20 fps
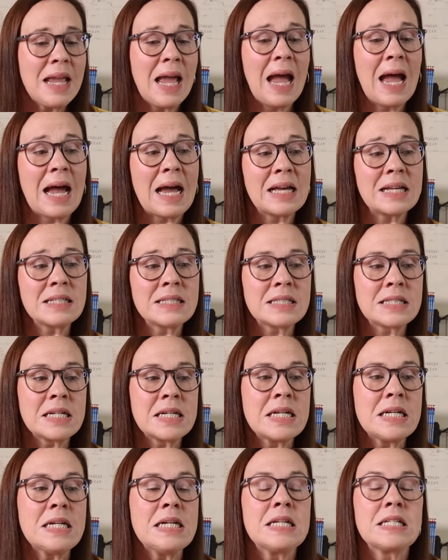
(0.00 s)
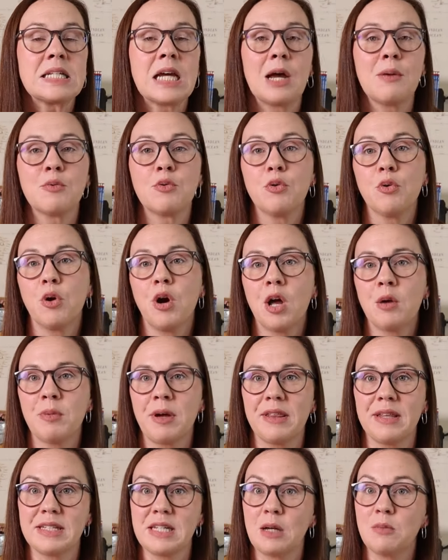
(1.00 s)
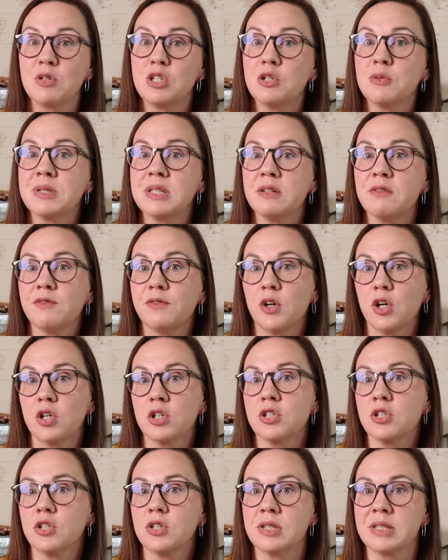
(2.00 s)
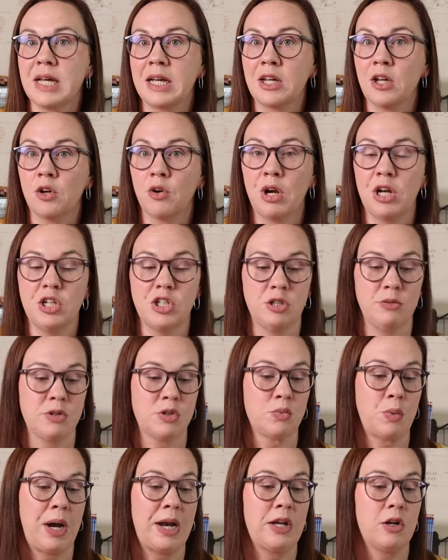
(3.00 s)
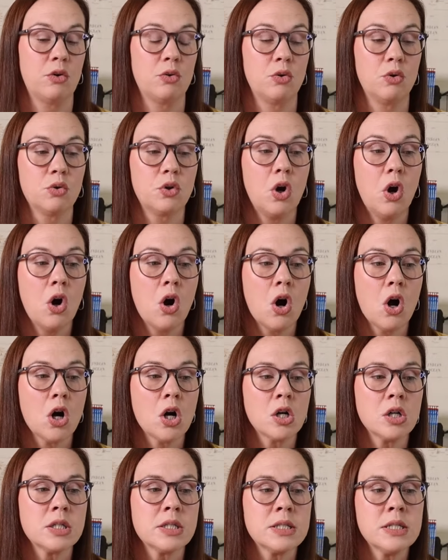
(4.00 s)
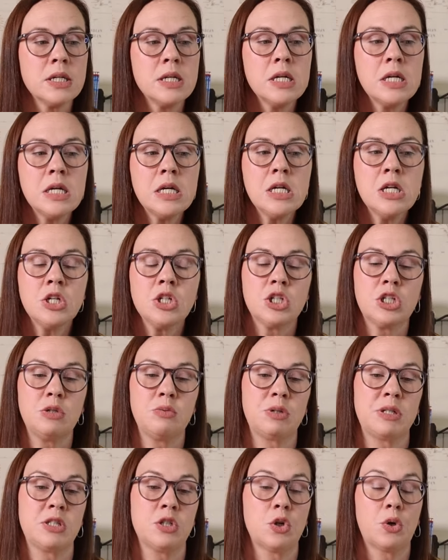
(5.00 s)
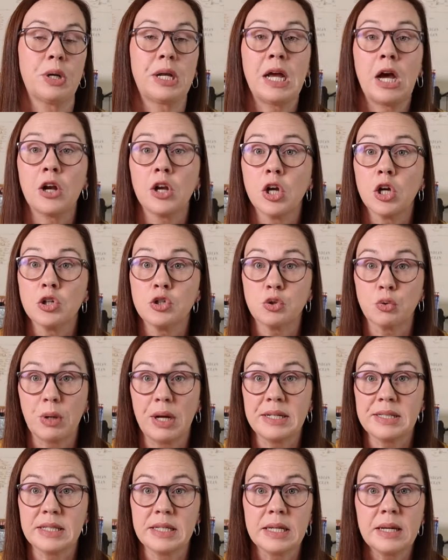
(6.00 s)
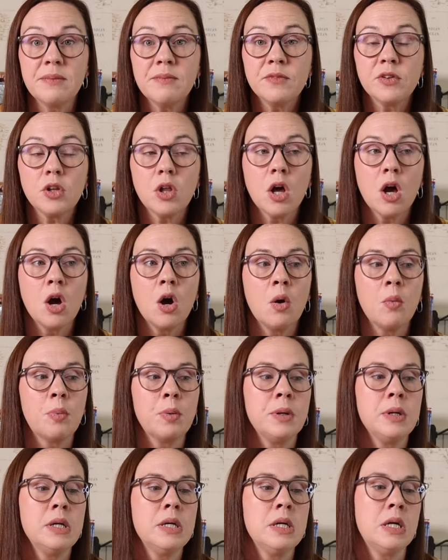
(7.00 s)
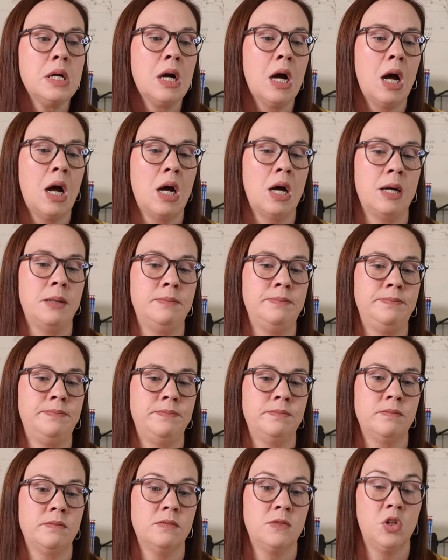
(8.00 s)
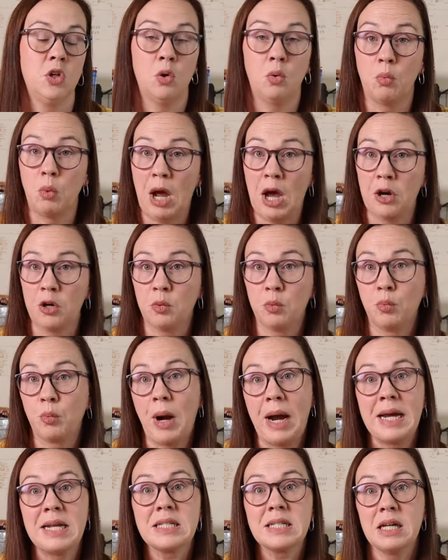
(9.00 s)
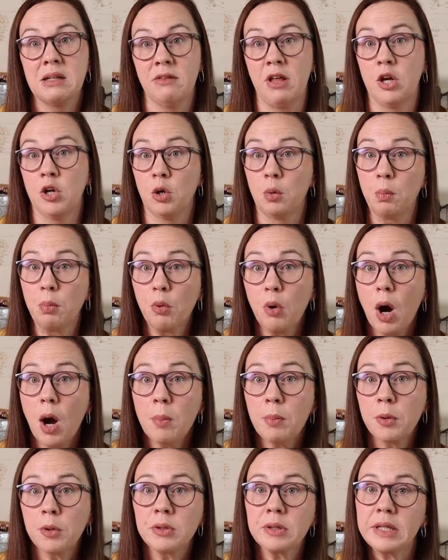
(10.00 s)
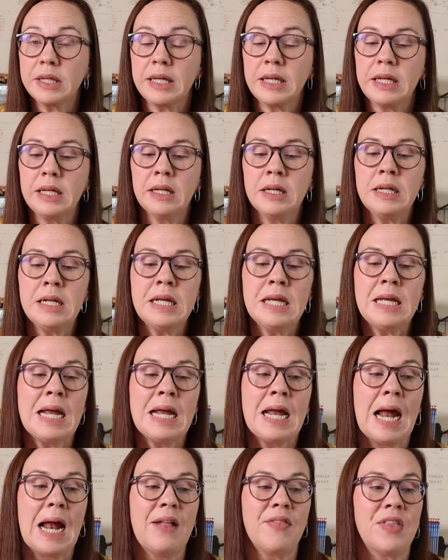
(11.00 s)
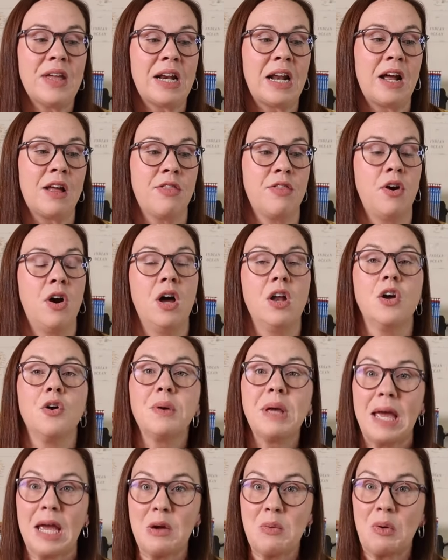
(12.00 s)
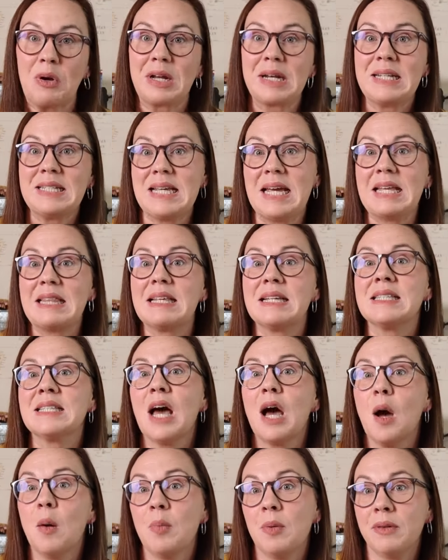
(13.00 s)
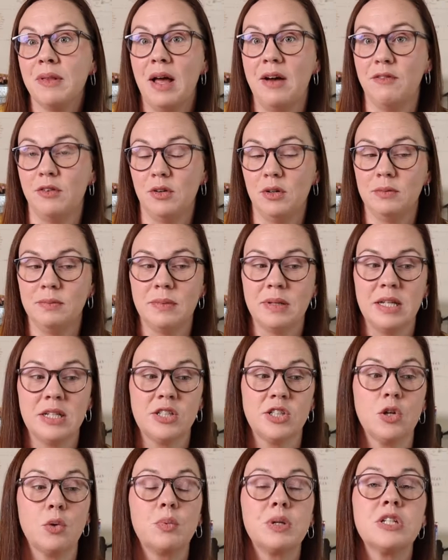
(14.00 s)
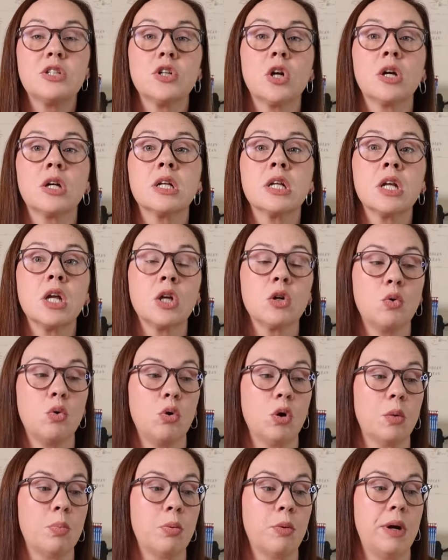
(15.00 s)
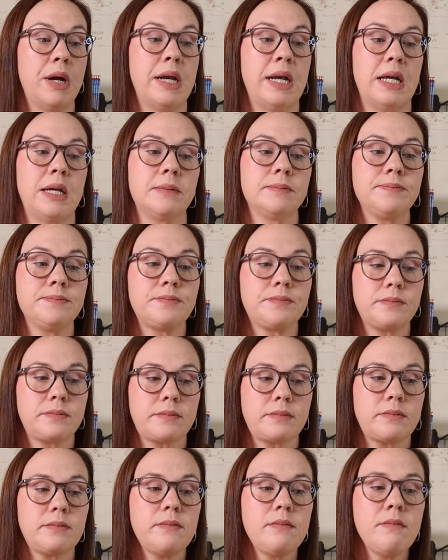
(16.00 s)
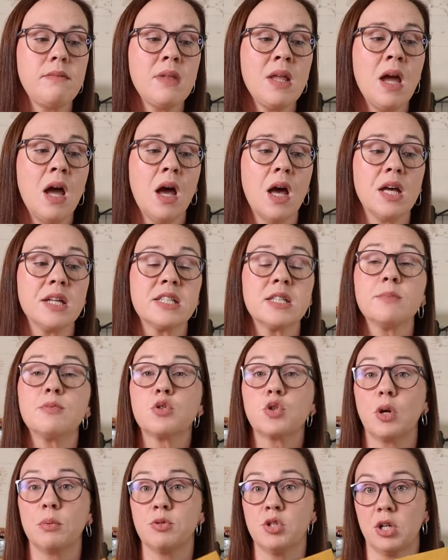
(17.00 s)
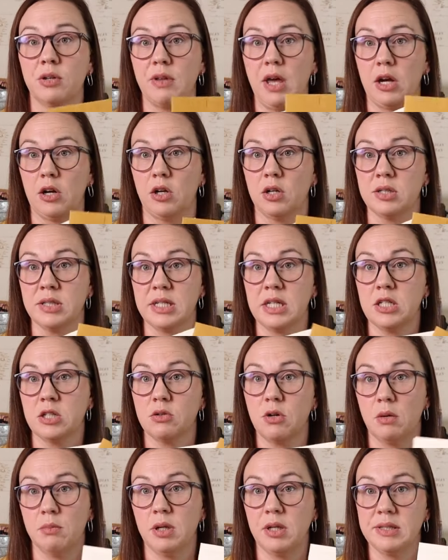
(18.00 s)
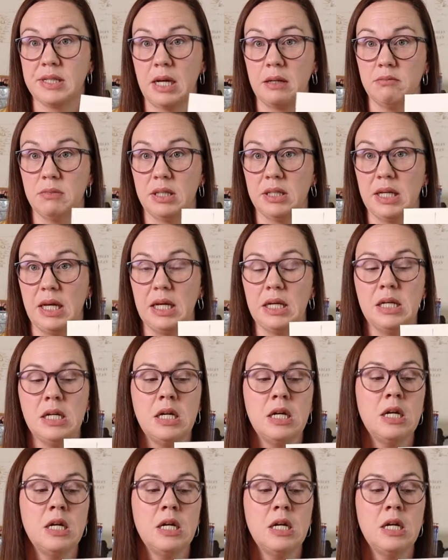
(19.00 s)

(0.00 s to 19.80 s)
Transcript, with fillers: As time grew on, by the time she was in first or second grade, she was writing her own cards. She was learning how to address an envelope. Um, you know, how to write a letter properly. And then I thought, okay, we're going to take this up a level. And so we started incorporating uh, subscription letters into our Mail Time Monday.